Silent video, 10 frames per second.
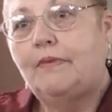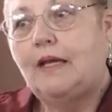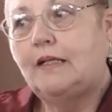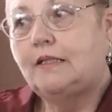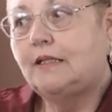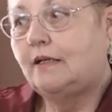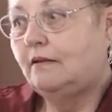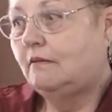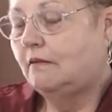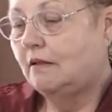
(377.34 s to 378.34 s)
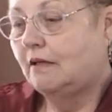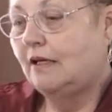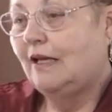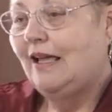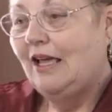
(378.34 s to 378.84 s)
that
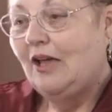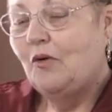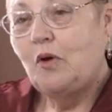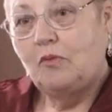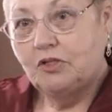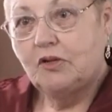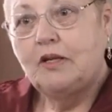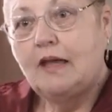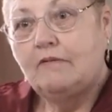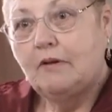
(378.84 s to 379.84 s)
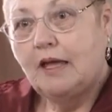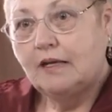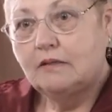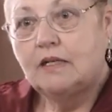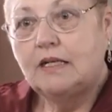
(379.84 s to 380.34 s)
I was going to have an
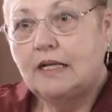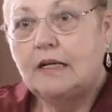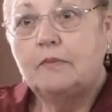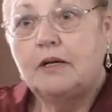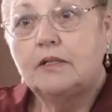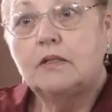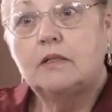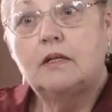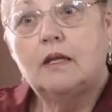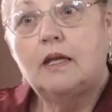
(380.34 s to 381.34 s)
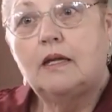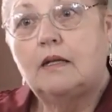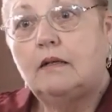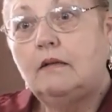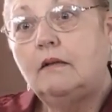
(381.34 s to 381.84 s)
accident on a bus.
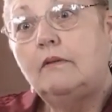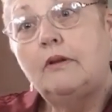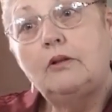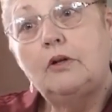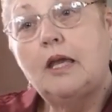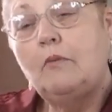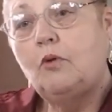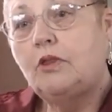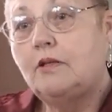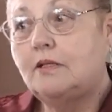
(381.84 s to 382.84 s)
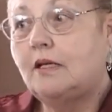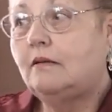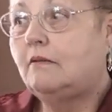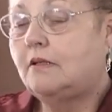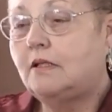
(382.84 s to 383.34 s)
And a fellow came with a
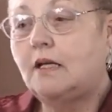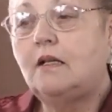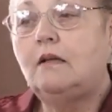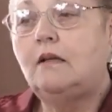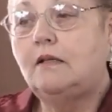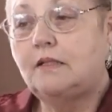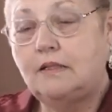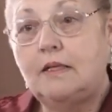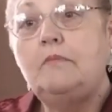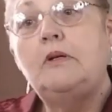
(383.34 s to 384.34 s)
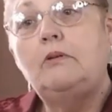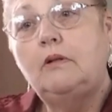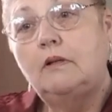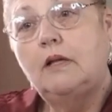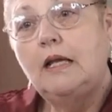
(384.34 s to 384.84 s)

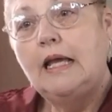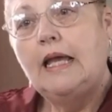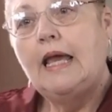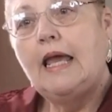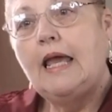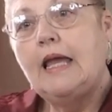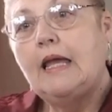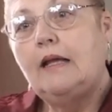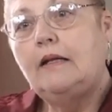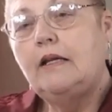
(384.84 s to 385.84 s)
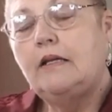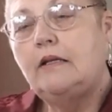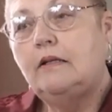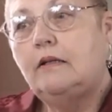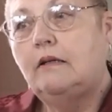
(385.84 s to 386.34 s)
symbol, and
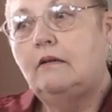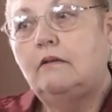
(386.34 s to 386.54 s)
he